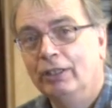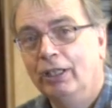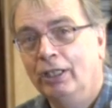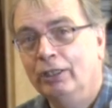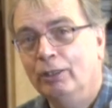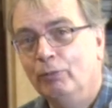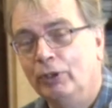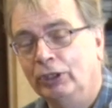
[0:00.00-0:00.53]
I
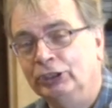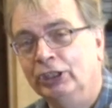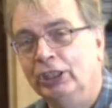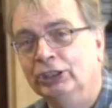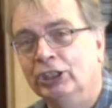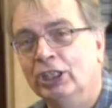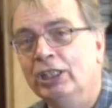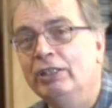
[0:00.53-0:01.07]
don't want to say
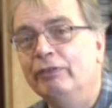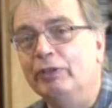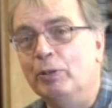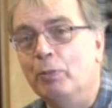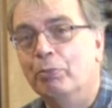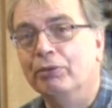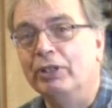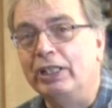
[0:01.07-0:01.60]
it's a
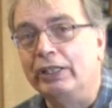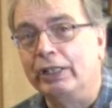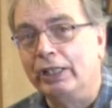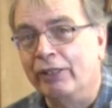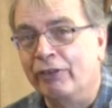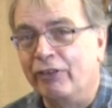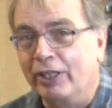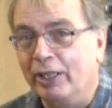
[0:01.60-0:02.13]
living,
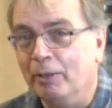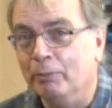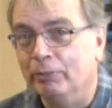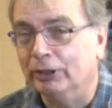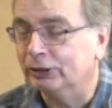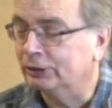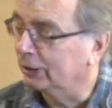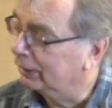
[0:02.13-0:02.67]
breathing thing,
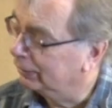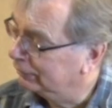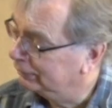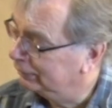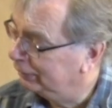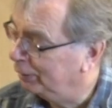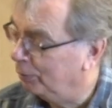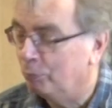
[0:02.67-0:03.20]
but
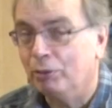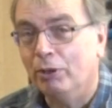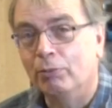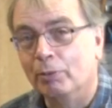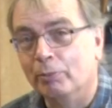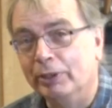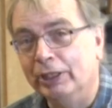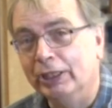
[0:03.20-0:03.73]
it
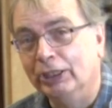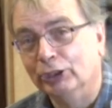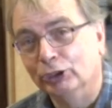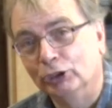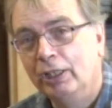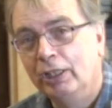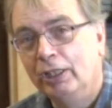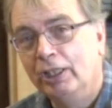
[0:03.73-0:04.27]
probably is.
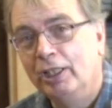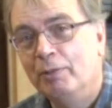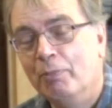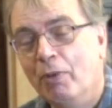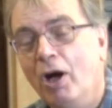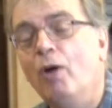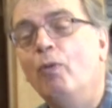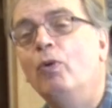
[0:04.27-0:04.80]
In
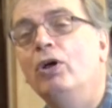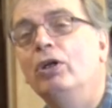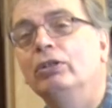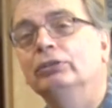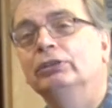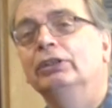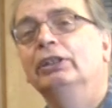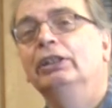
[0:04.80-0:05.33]
my
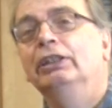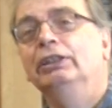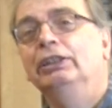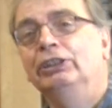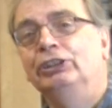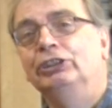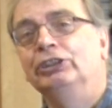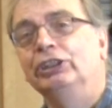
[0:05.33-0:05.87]
world,
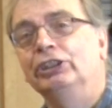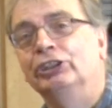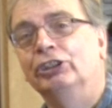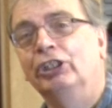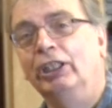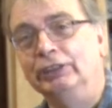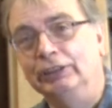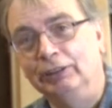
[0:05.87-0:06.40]
this is
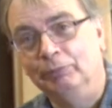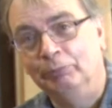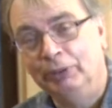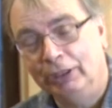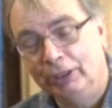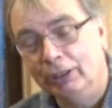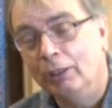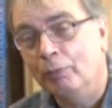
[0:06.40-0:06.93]
exciting, but
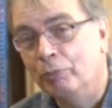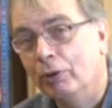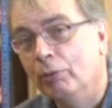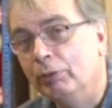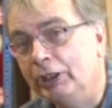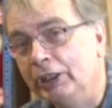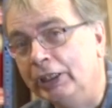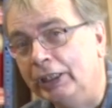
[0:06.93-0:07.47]
then I
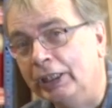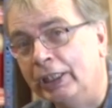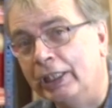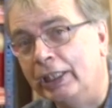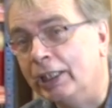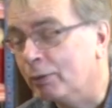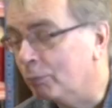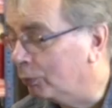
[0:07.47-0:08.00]
probably need to
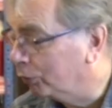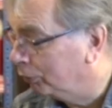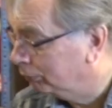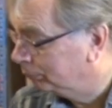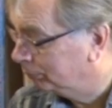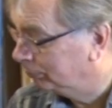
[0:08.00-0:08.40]
get out more.